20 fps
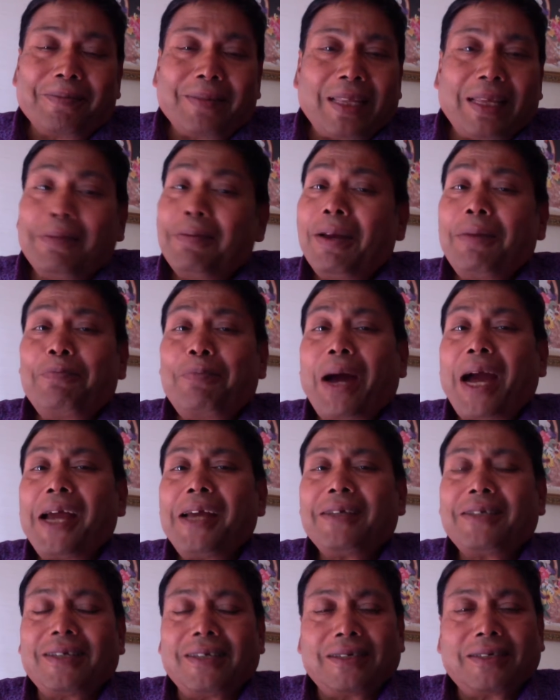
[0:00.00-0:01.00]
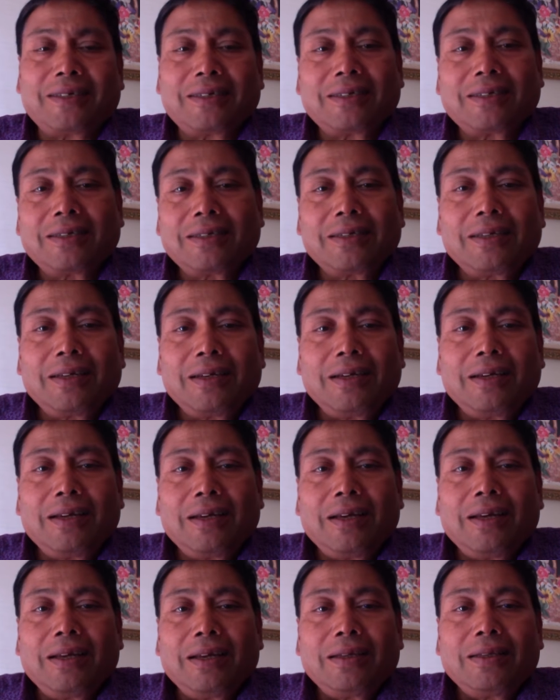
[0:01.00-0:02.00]
even biases.
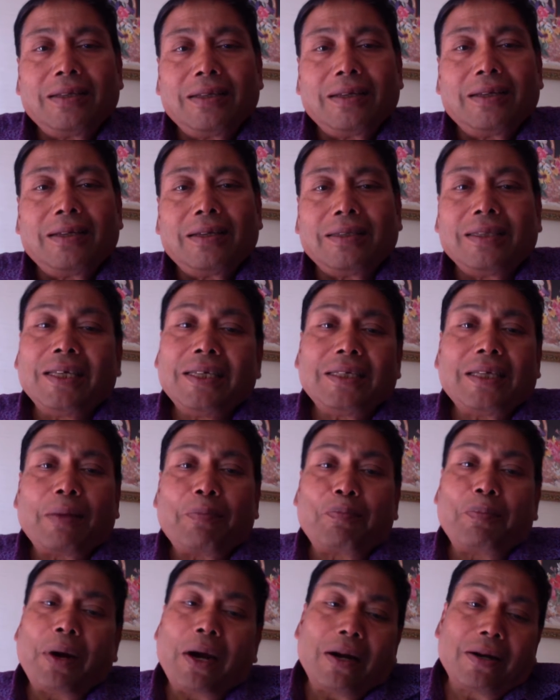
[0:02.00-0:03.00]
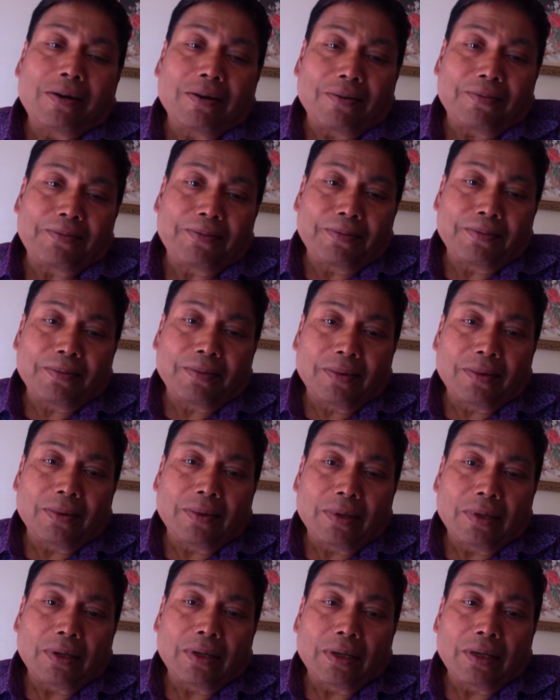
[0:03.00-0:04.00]
These are part of
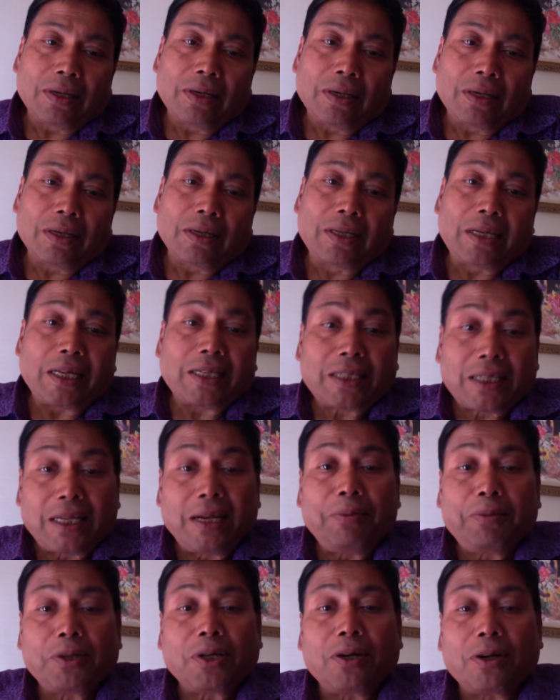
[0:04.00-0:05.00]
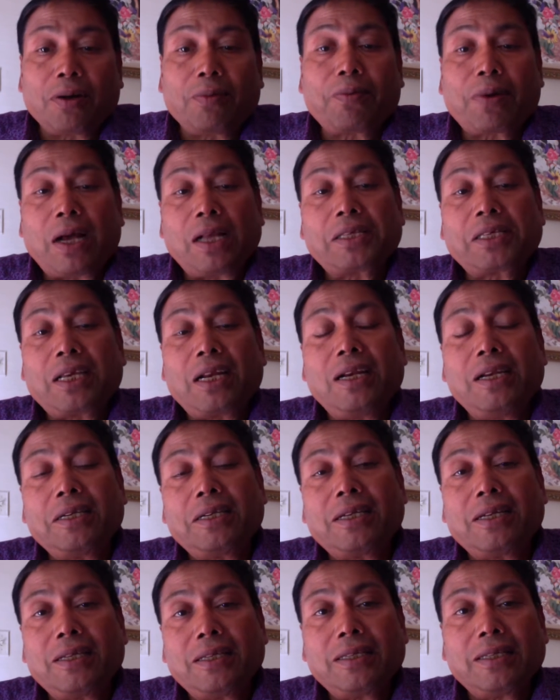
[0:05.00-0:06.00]
description of cultural
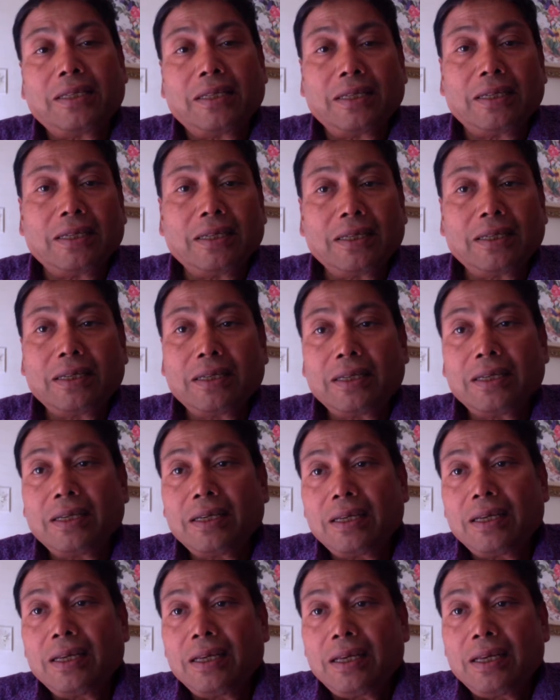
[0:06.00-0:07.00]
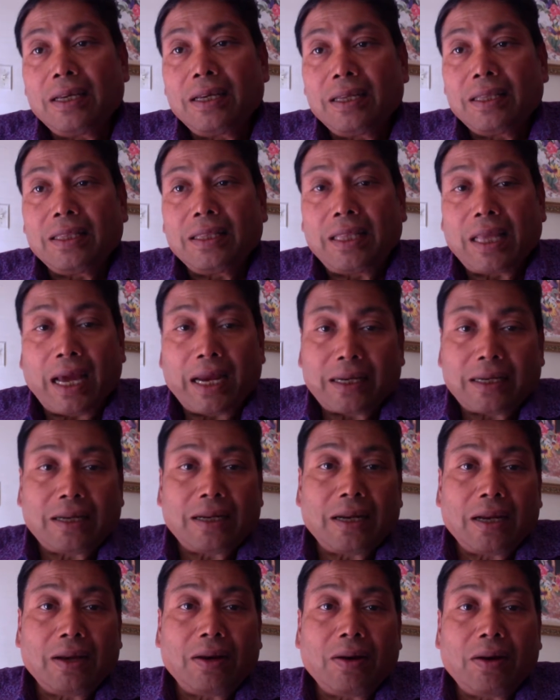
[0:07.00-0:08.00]
literacy that
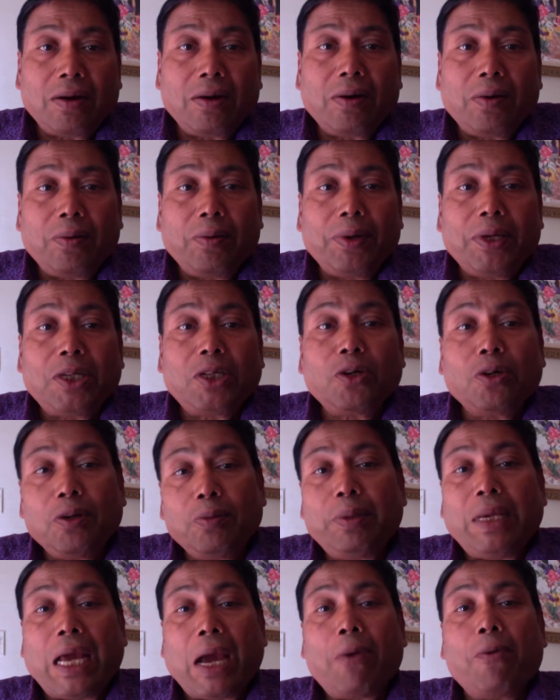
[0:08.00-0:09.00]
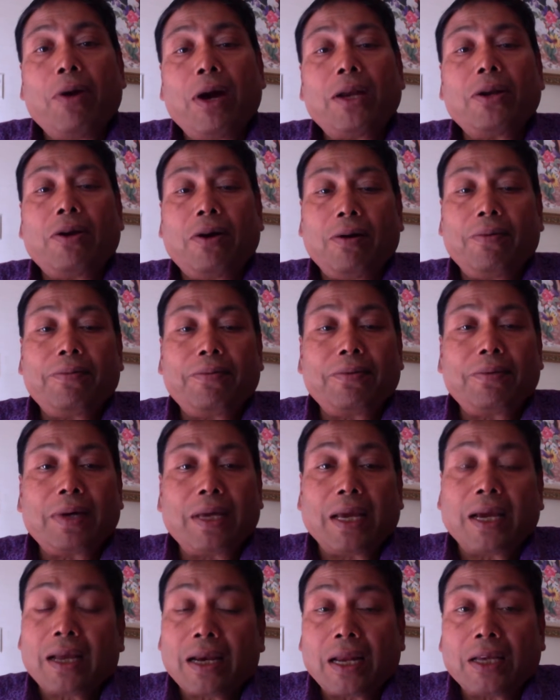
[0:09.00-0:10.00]
we should be aware of,
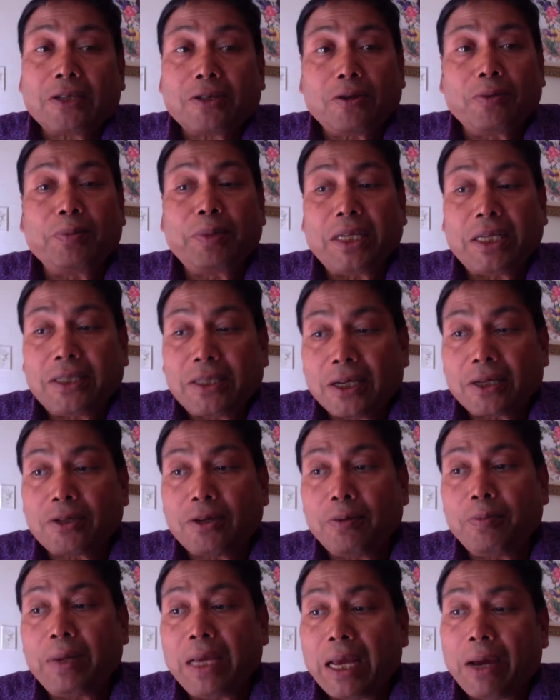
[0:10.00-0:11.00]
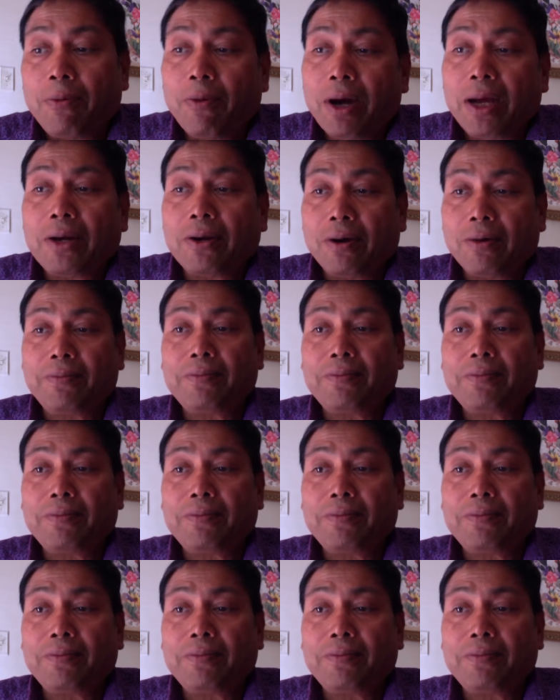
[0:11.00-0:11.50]
a classroom teacher should be aware of.